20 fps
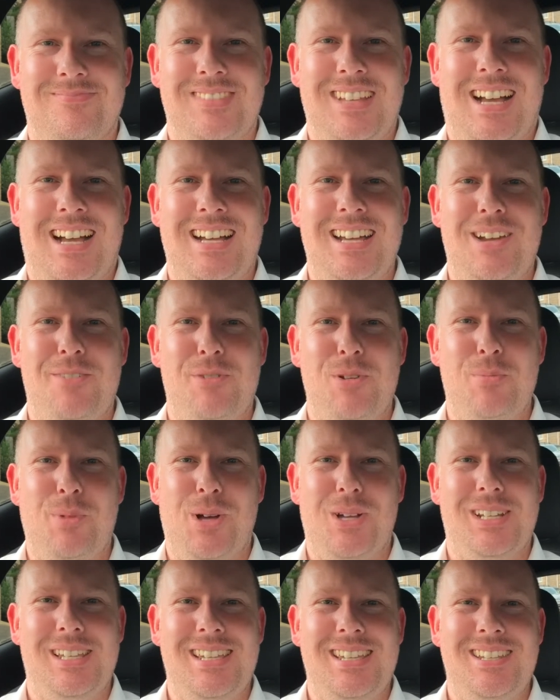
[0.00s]
Hi
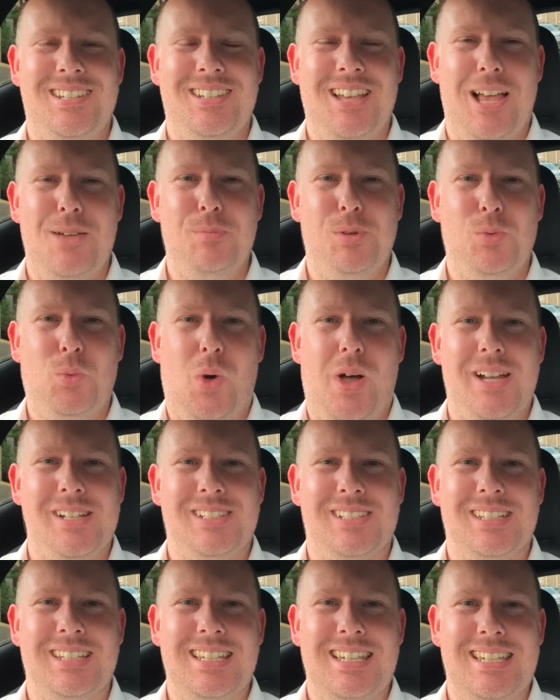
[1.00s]
everybody, Simon
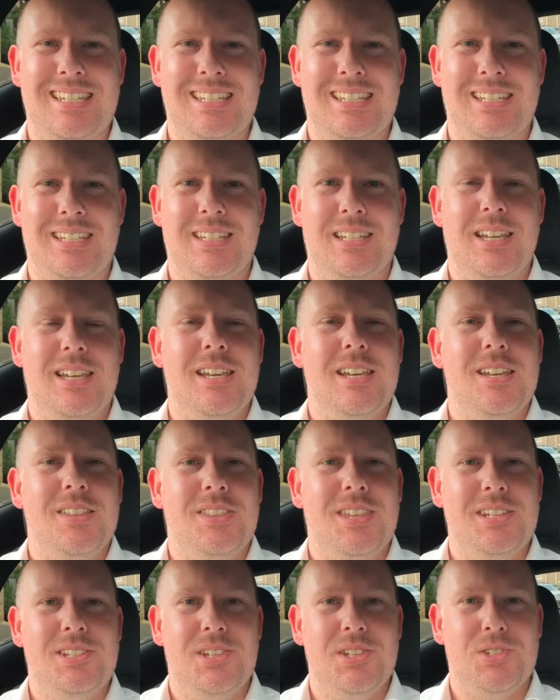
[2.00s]
Whiteley here.
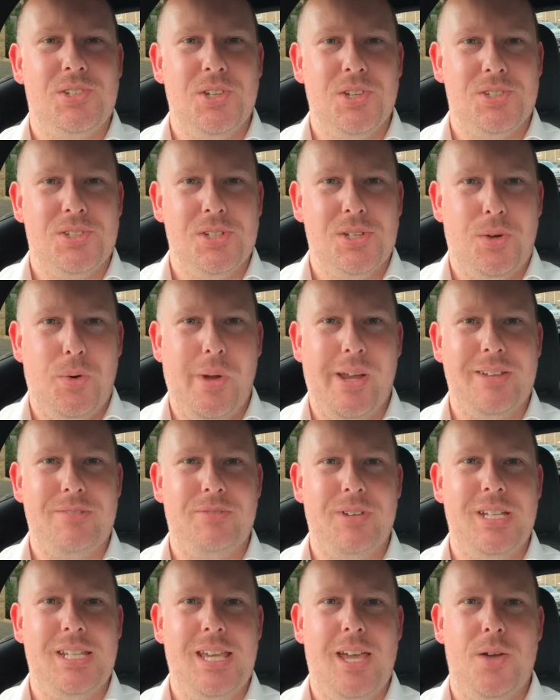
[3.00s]
This is just a quick
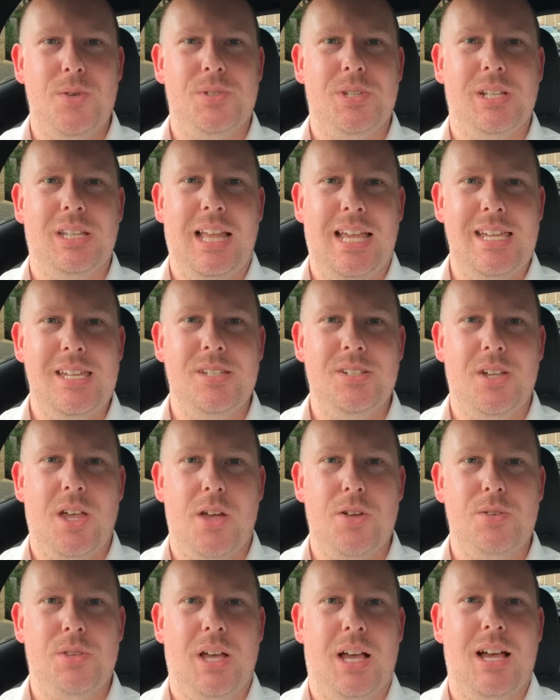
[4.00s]
video to let you
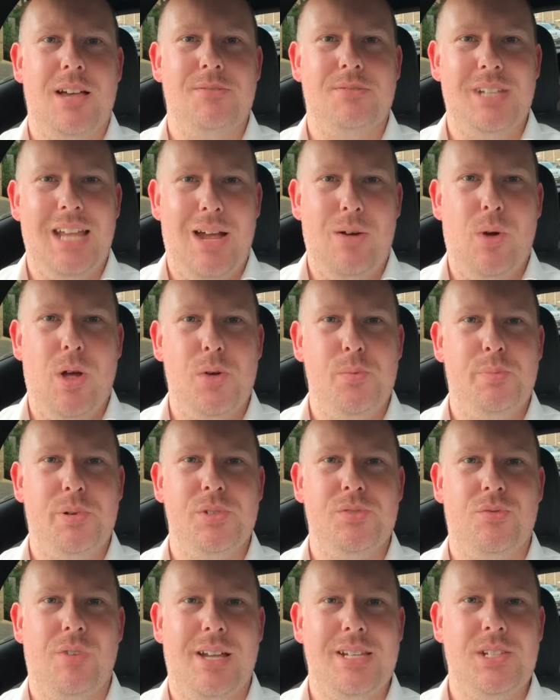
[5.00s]
know that I've now
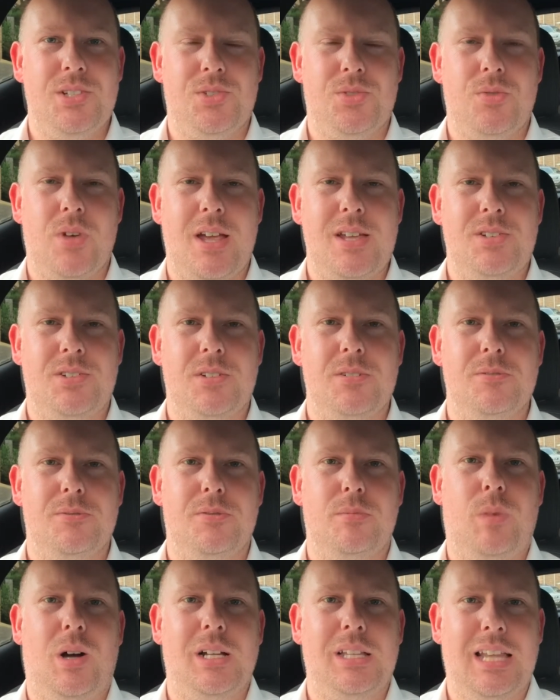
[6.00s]
opened registration
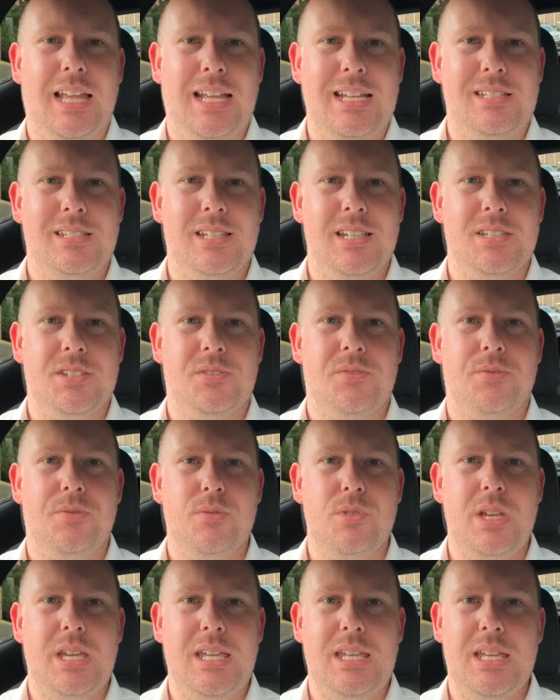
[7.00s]
for my latest
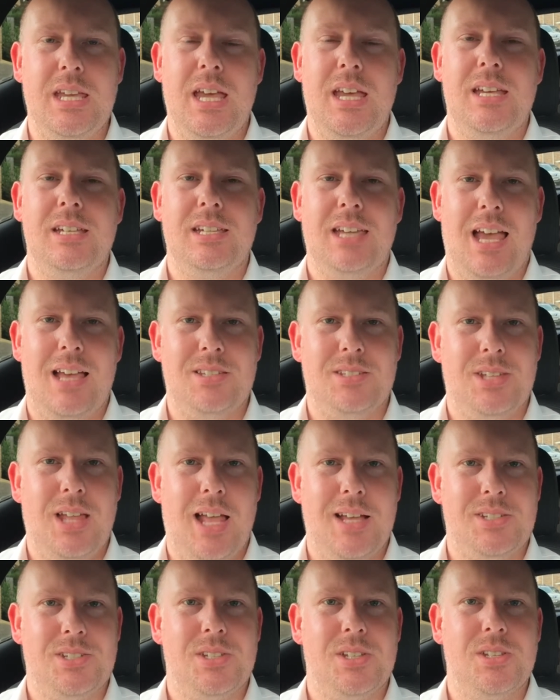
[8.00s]
free cast
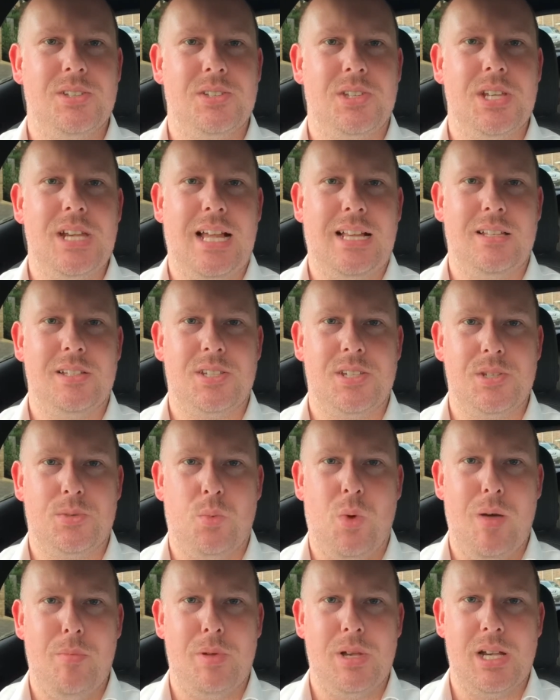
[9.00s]
accident analysis
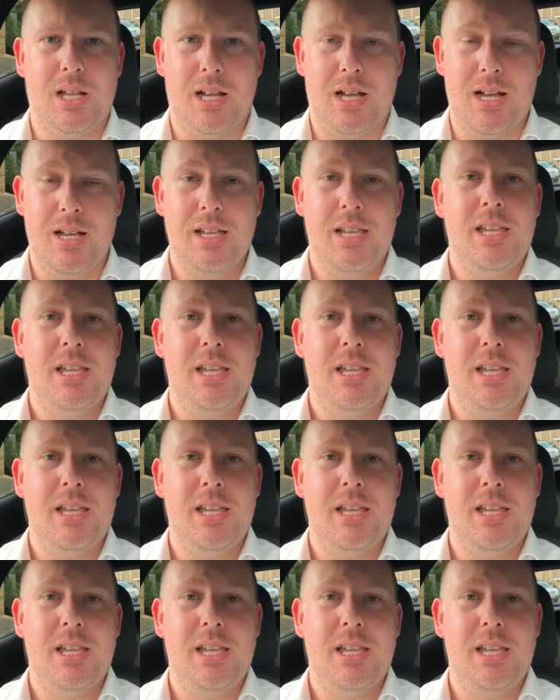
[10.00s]
webinar.